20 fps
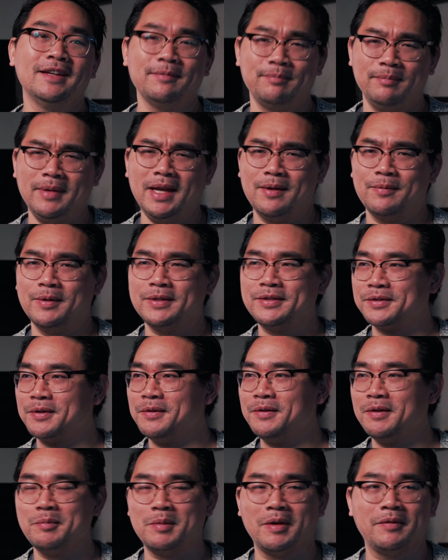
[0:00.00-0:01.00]
Man, what's
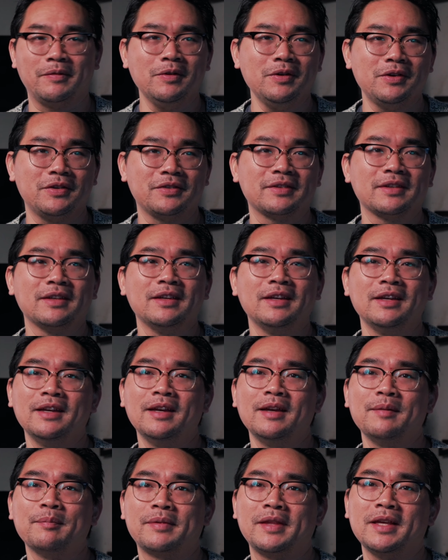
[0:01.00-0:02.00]
going on with my voice?
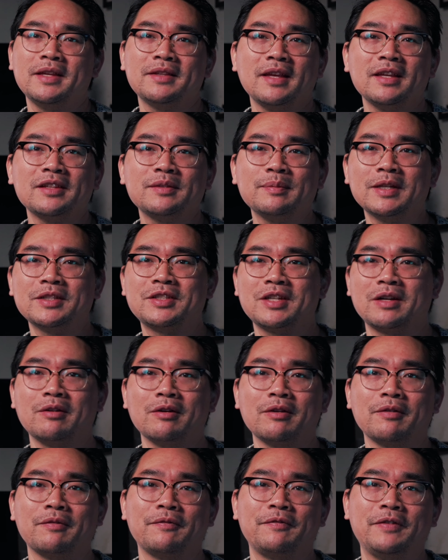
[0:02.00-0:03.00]
But that's my
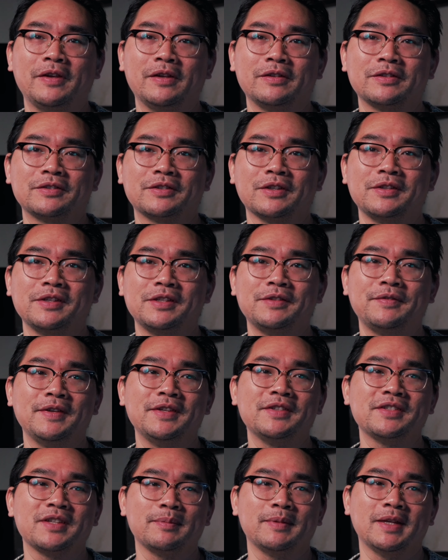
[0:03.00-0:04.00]
general feelings on these
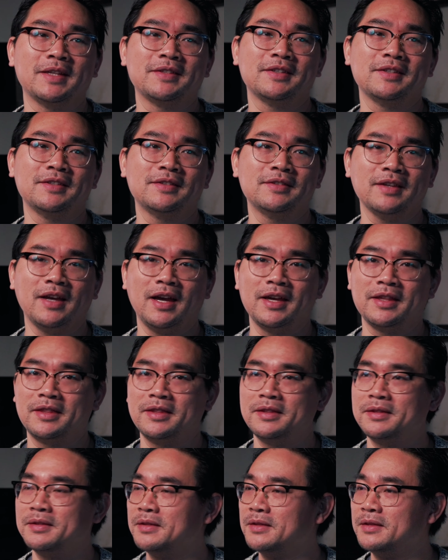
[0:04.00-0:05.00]
VCM lenses. I
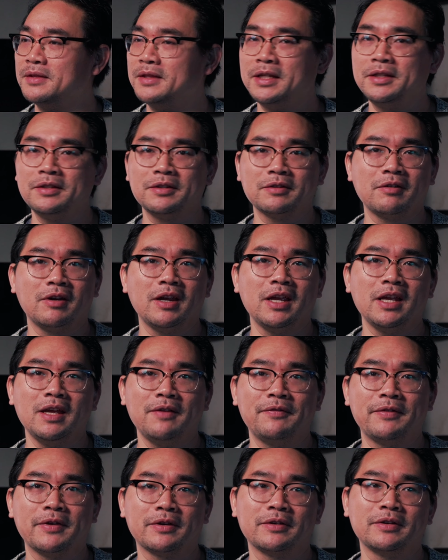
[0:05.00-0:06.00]
think they're great
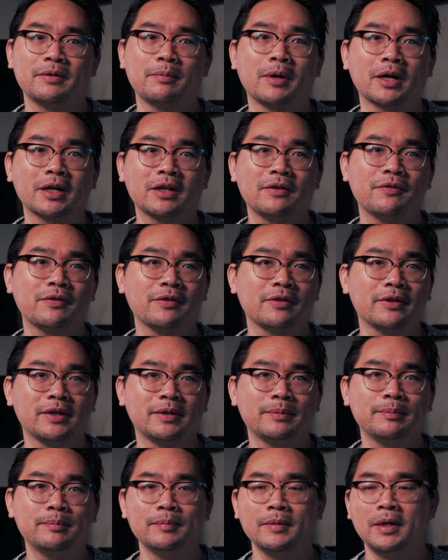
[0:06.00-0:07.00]
if you're in the market for
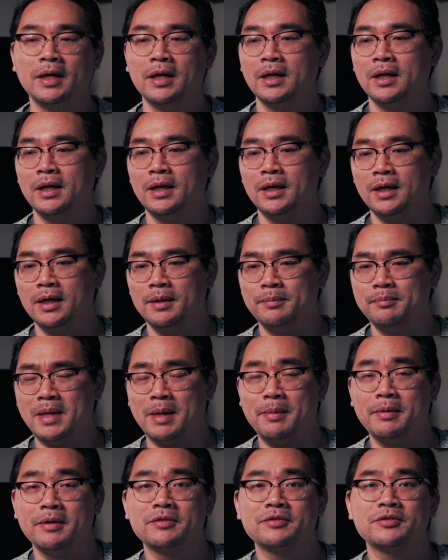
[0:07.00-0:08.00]
them.
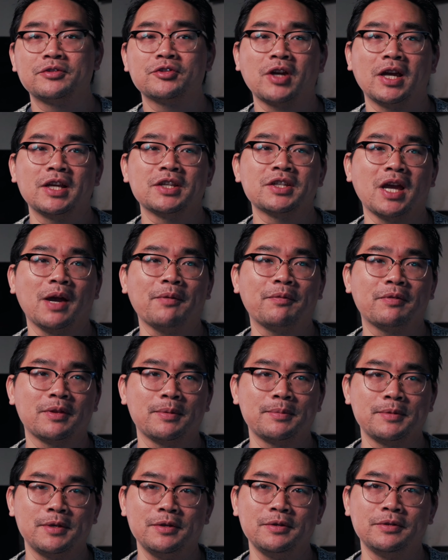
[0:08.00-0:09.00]
Maybe try to shop for
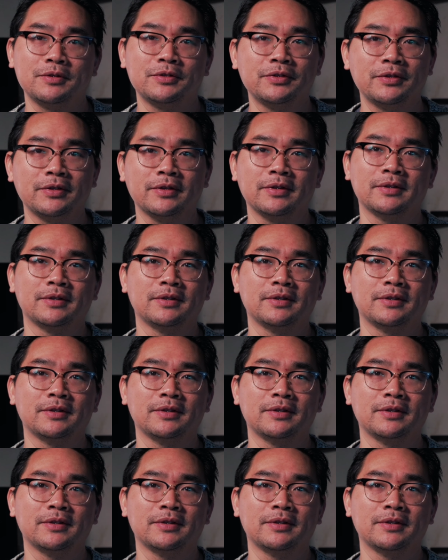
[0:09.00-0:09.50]
them used.